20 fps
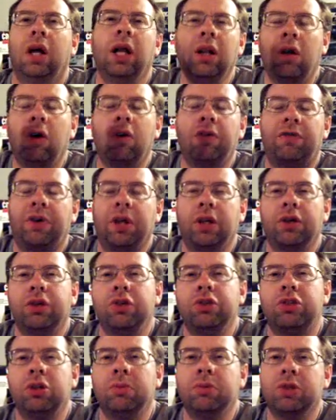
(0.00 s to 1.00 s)
Hello, fellow
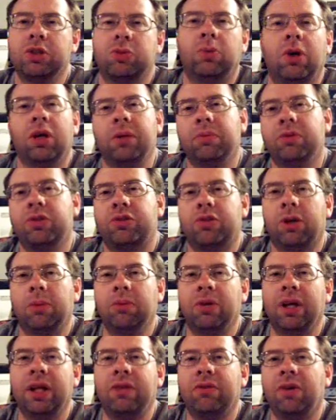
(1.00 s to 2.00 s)
YouTubers. Welcome to
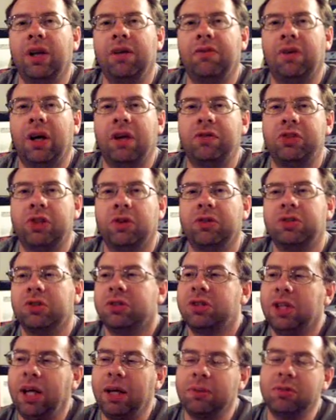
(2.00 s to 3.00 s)
Trouble 8385 Show. So
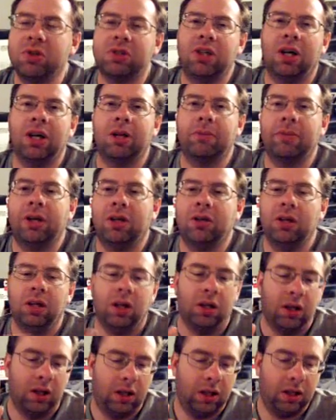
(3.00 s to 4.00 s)
today I'm going to talk about
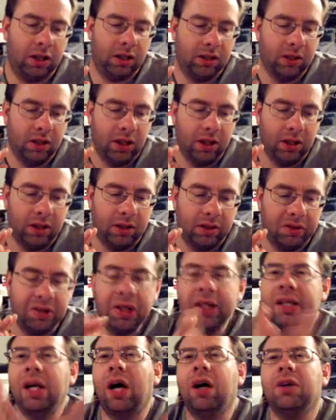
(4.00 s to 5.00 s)

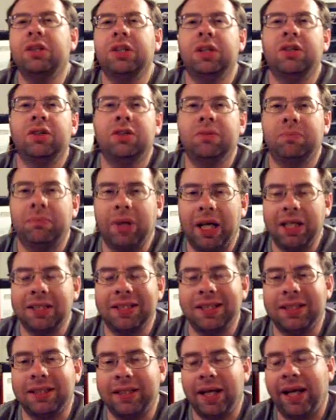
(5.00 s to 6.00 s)
technology in your
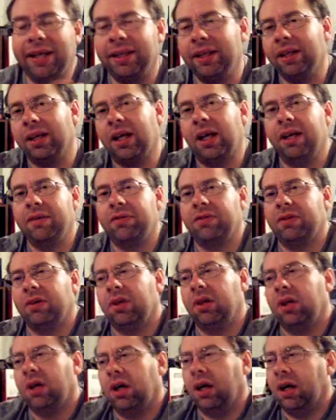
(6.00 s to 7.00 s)
basic daily life.
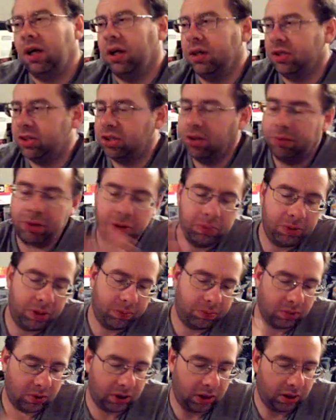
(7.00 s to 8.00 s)
So many
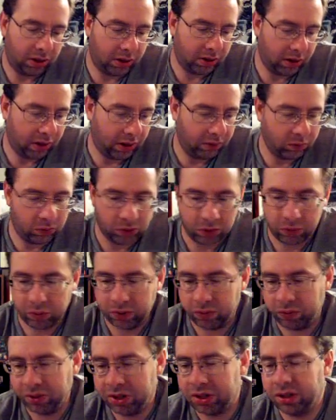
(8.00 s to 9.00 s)
people I've worked
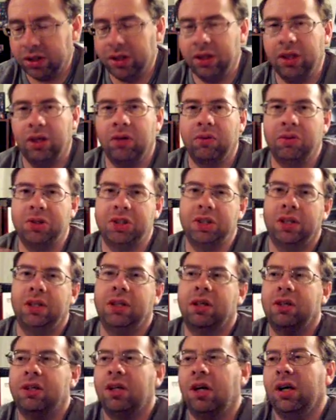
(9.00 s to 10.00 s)
with recently, we're sitting
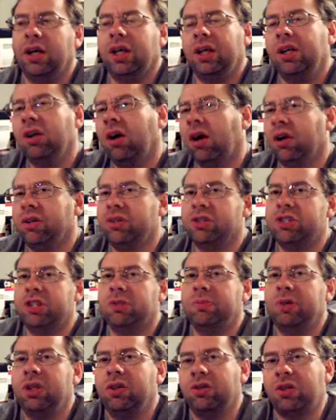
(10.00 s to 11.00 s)
there talking. You know how it used
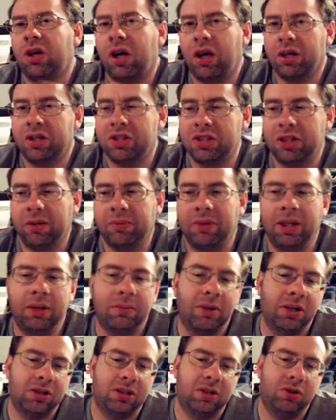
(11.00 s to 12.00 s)
to be you talk to somebody
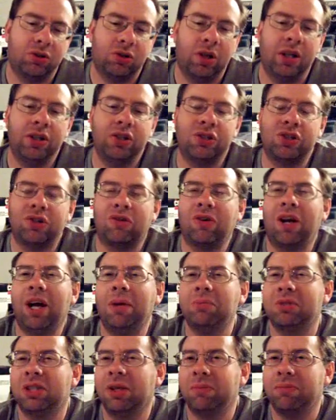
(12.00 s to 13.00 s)
about, you're trying to
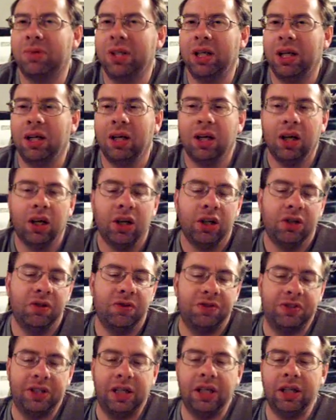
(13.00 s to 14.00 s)
describe something
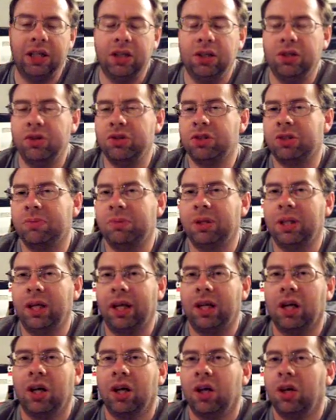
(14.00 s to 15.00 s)
you've seen, and it used to be
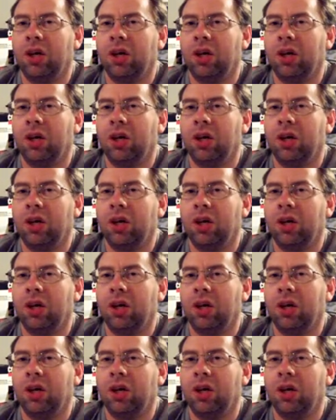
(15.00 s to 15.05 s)
like